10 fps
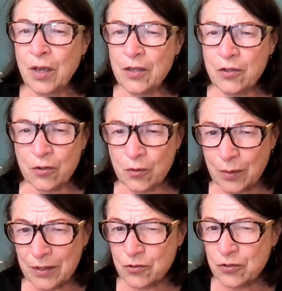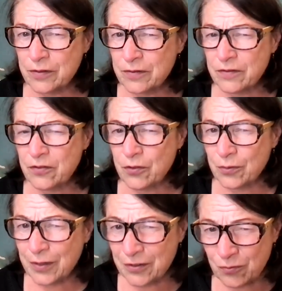your questions, your
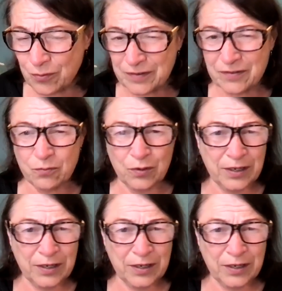interests, what